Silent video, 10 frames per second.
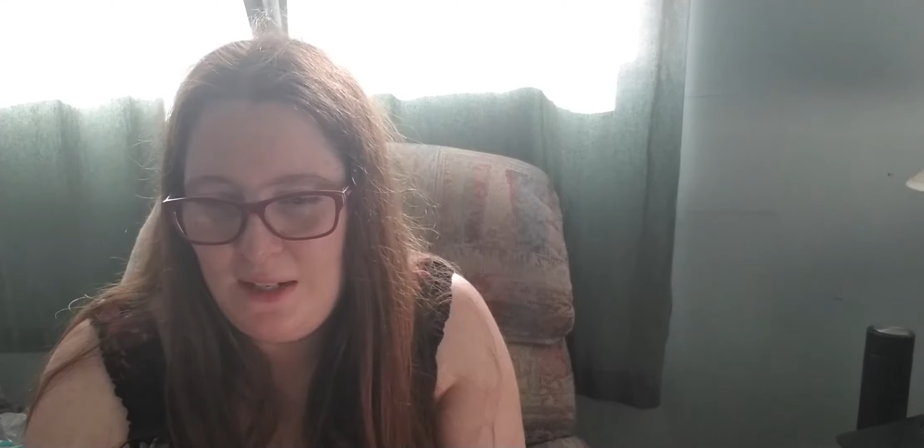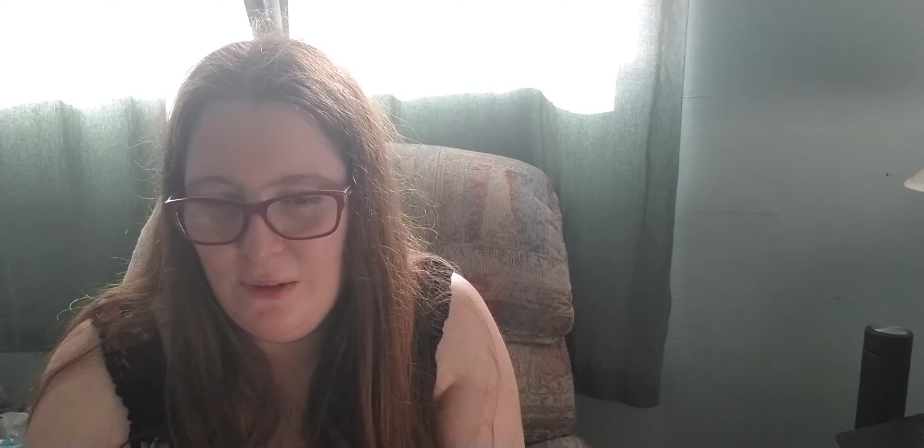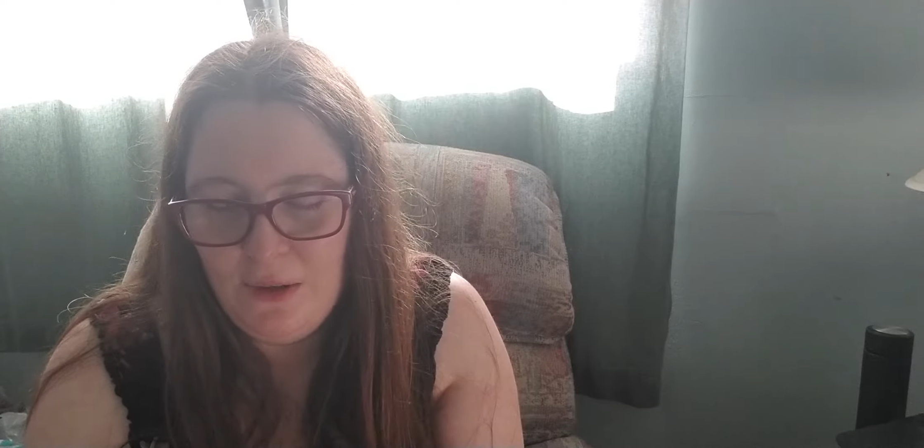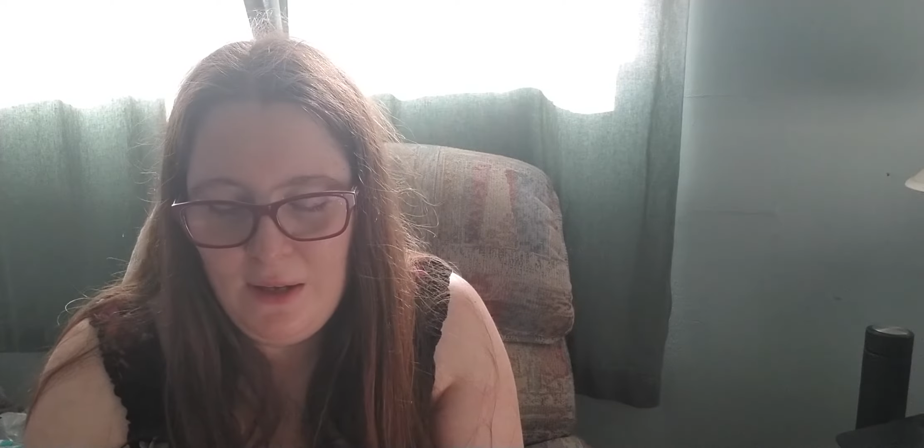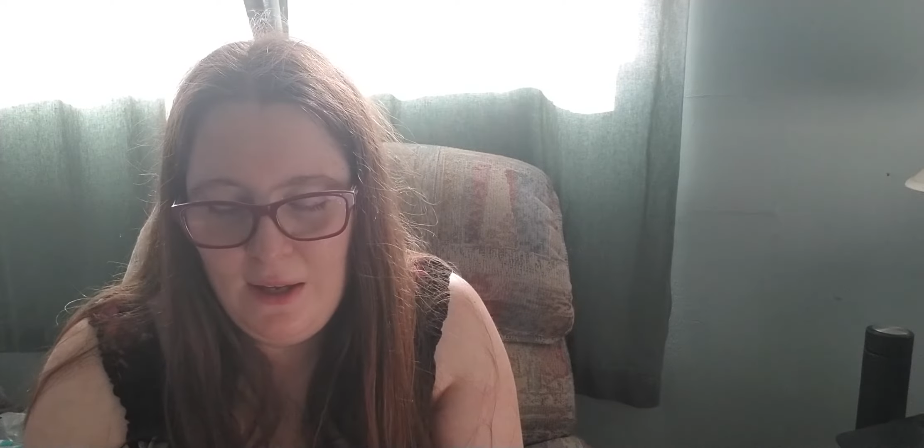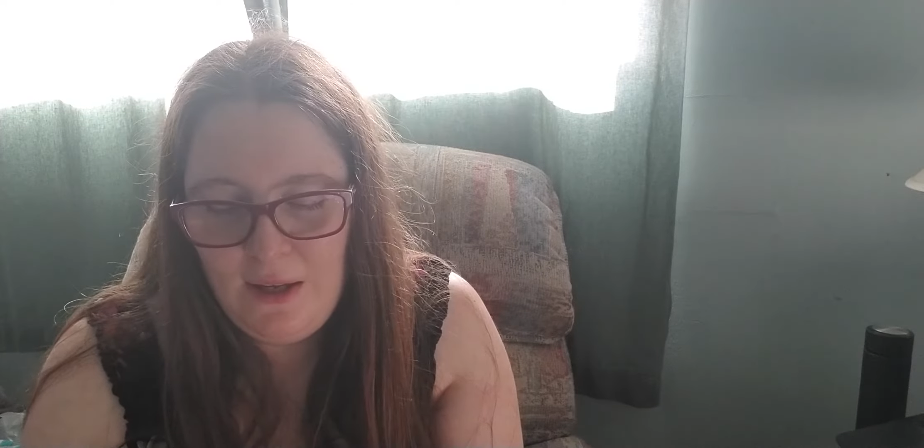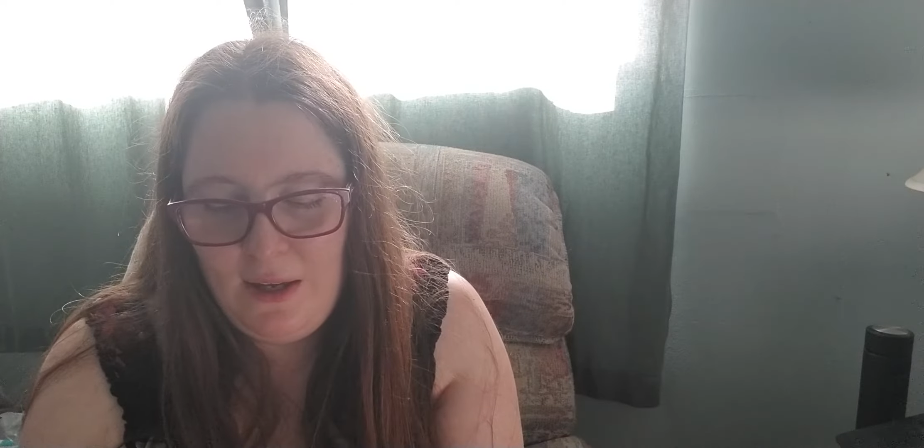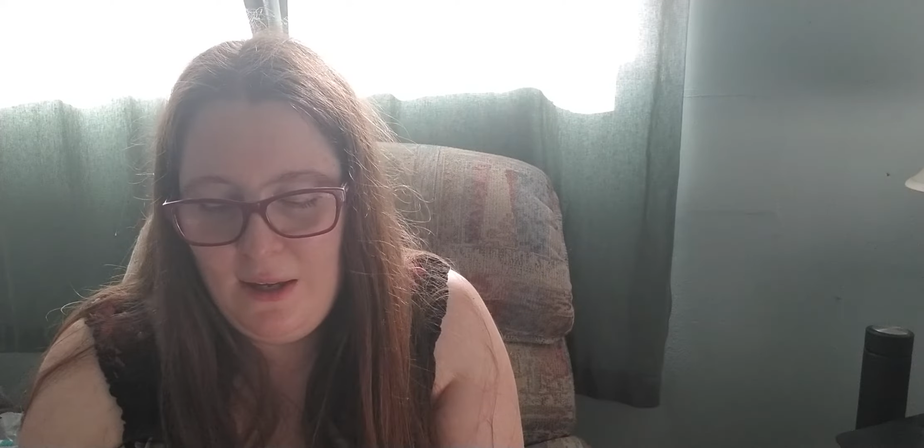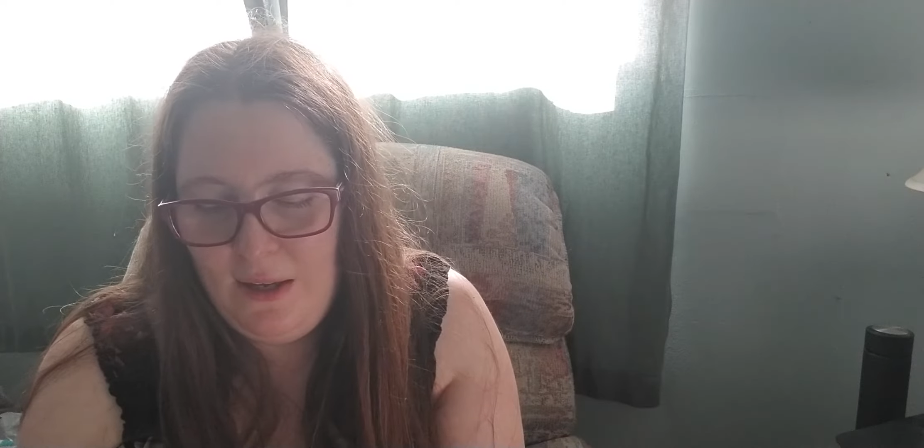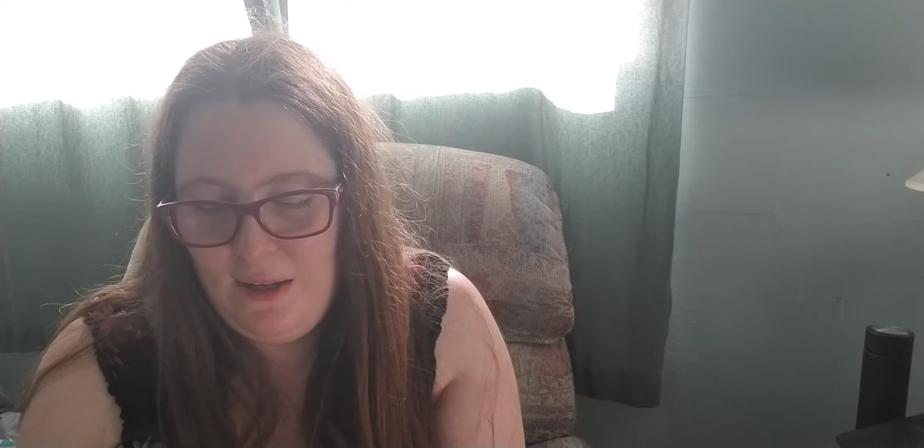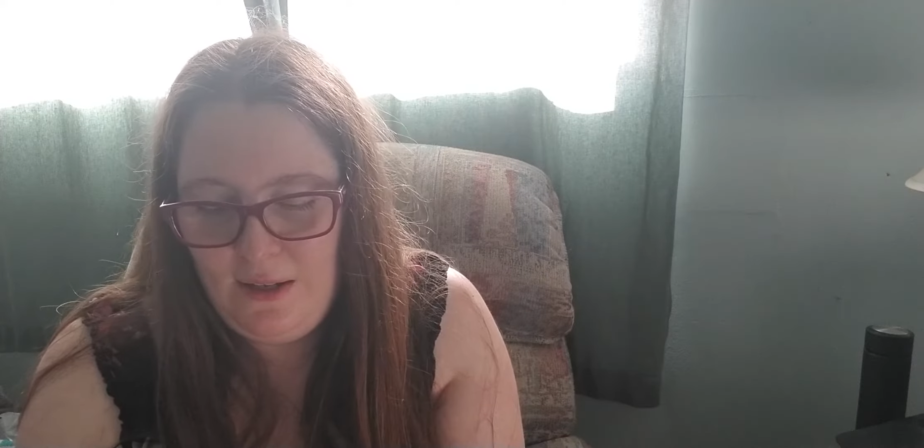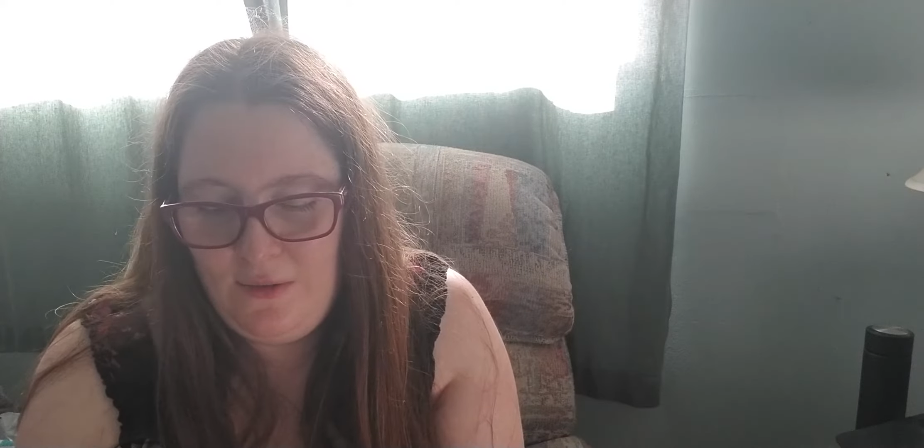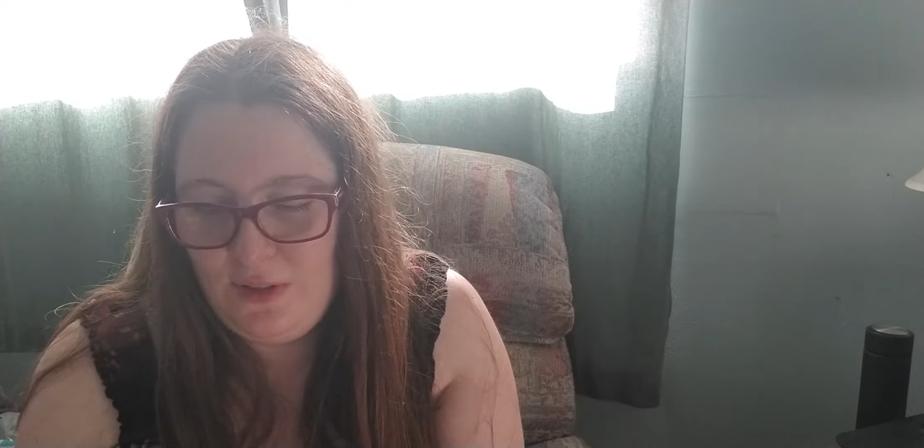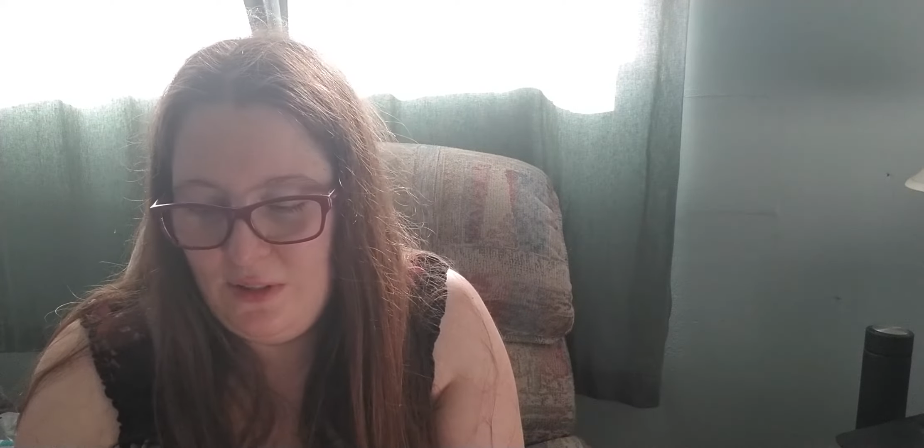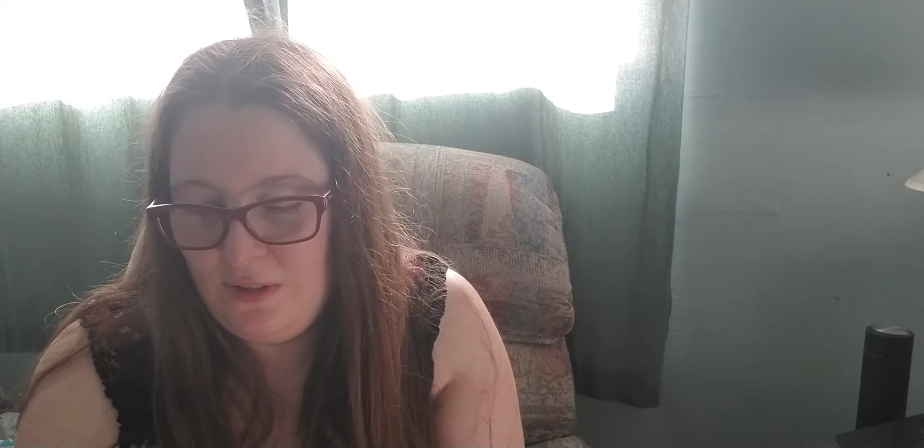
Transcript: or even just